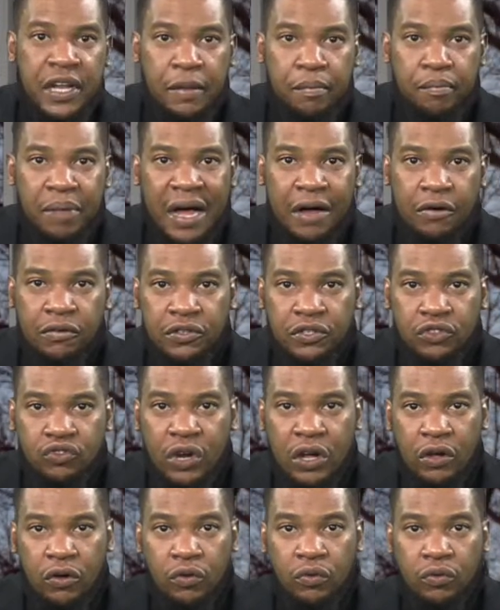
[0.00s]
power
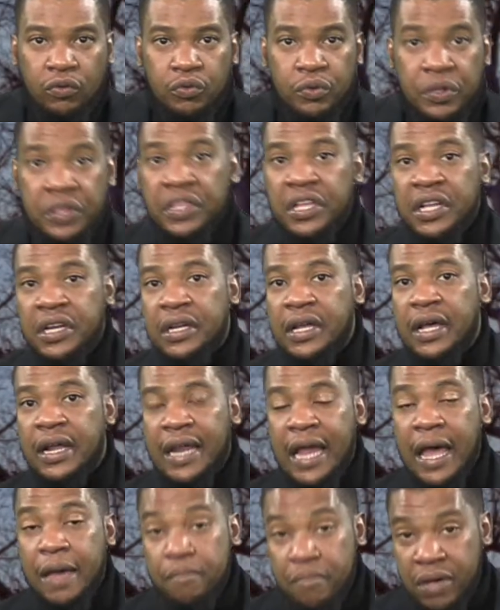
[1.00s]
struggle within
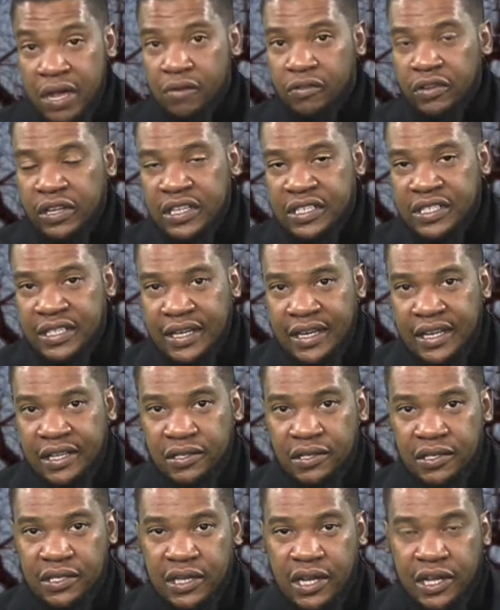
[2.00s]
Liberia's
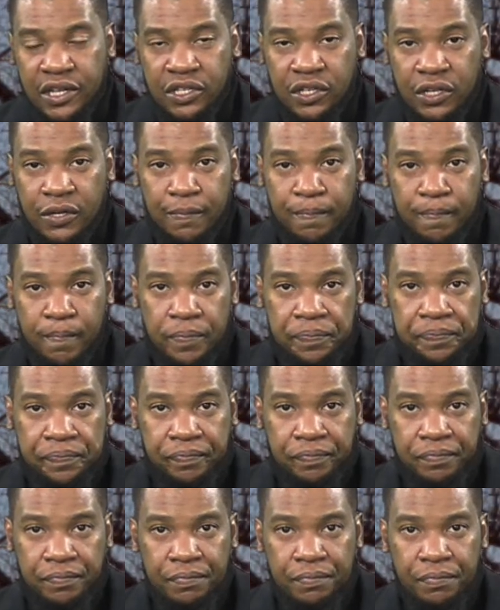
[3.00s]
legislature.
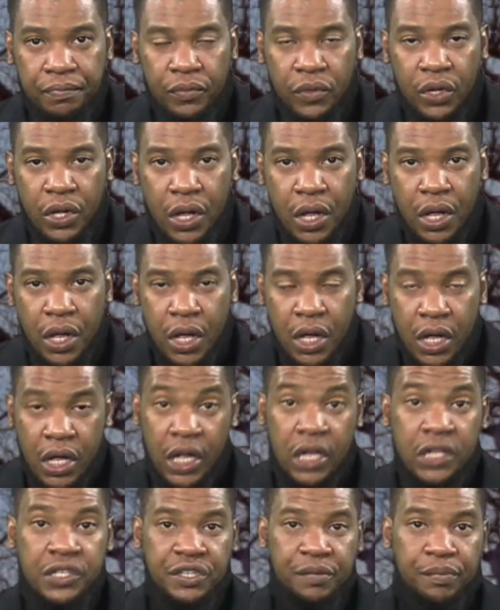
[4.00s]

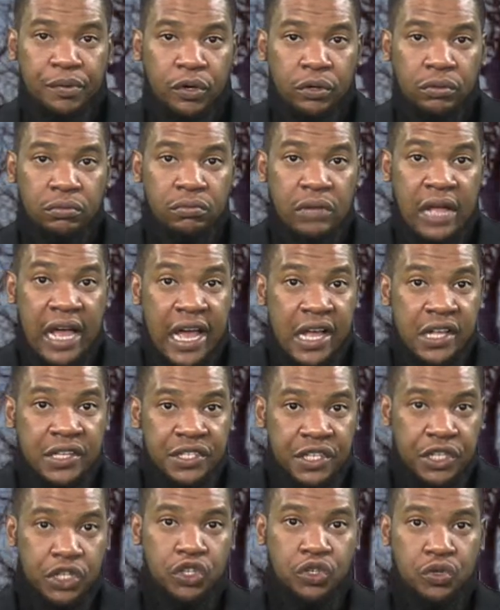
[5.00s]
Interpol
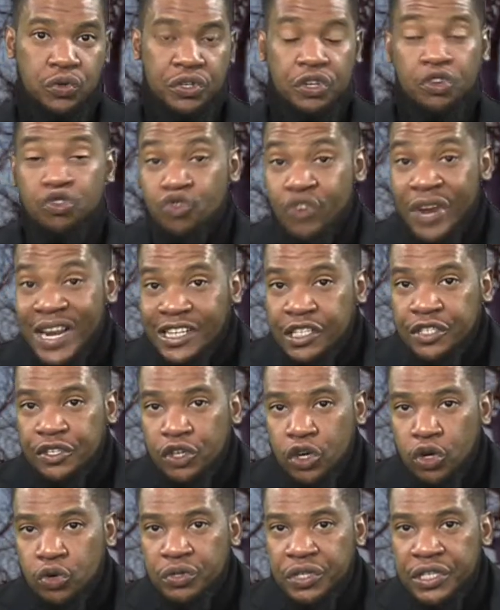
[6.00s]
has issued a red
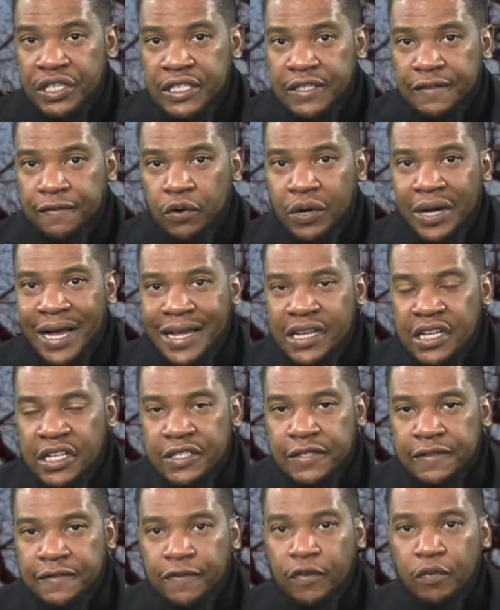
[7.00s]
notice for
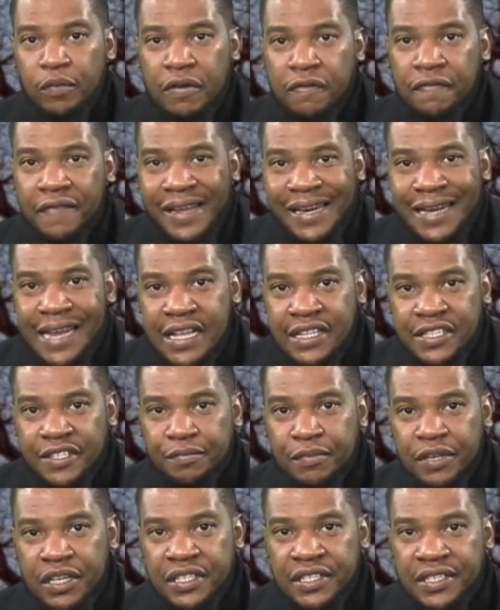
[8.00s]
Ghana's former finance
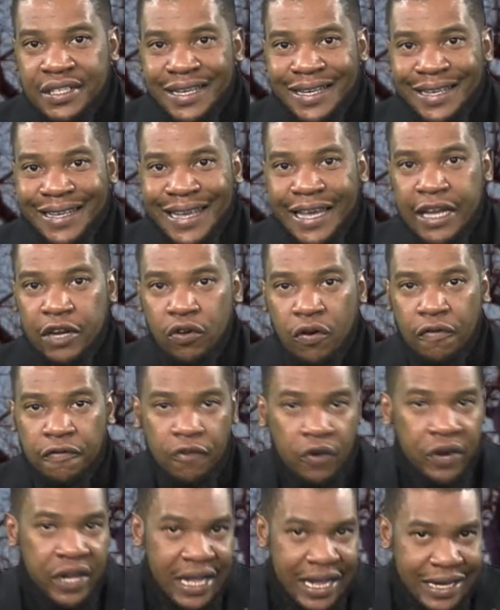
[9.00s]
minister Ken
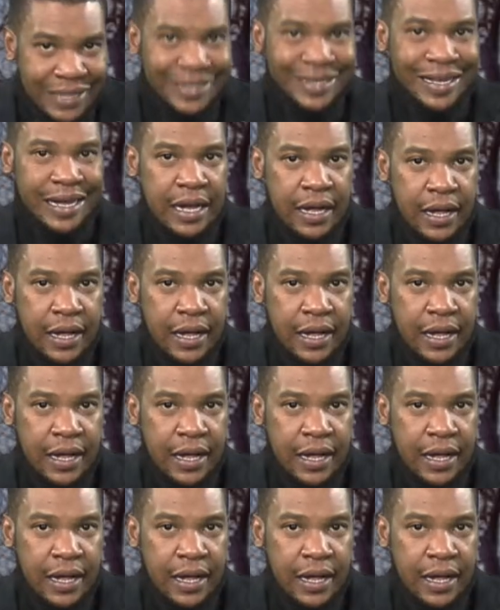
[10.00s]
Ofori-Atta,